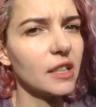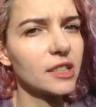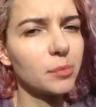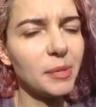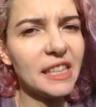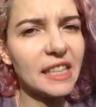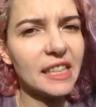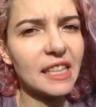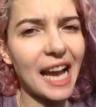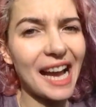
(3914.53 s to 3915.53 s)

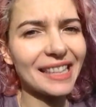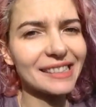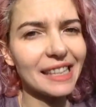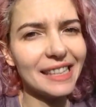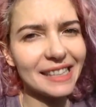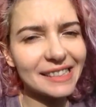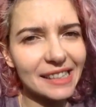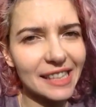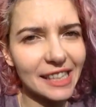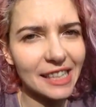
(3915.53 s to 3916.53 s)
speaking and
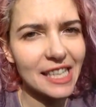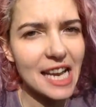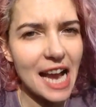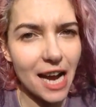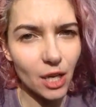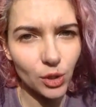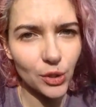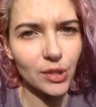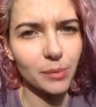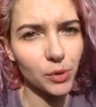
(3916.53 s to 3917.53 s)
listening, how
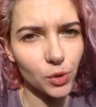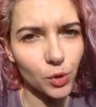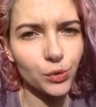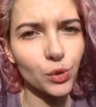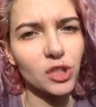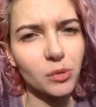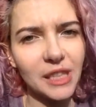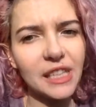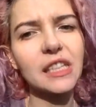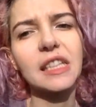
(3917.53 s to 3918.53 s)
to improve your
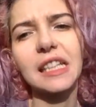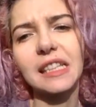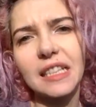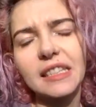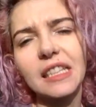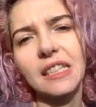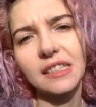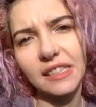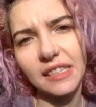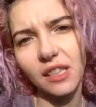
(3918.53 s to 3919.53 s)
speaking and listening
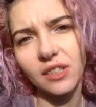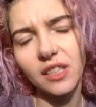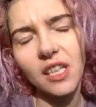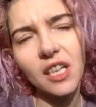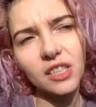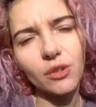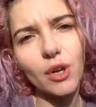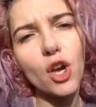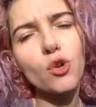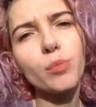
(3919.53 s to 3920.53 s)
skills. So
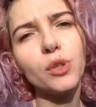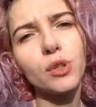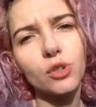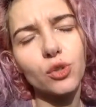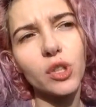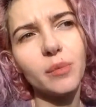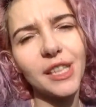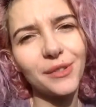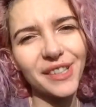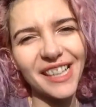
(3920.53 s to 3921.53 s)
I hope you can join
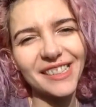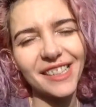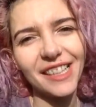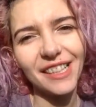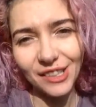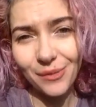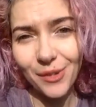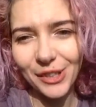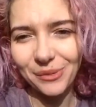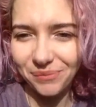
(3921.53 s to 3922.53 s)
me for that
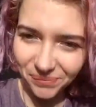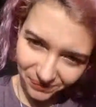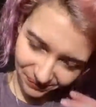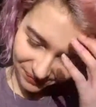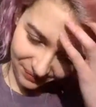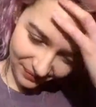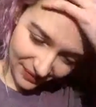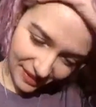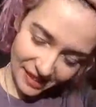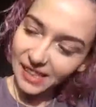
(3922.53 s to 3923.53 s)
tomorrow.
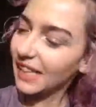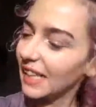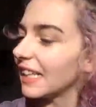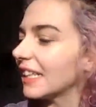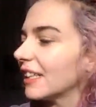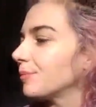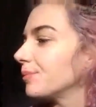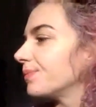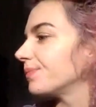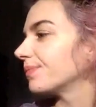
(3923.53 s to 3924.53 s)

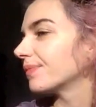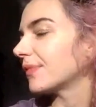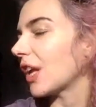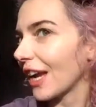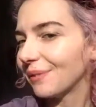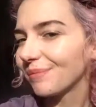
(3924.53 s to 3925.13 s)
Okay,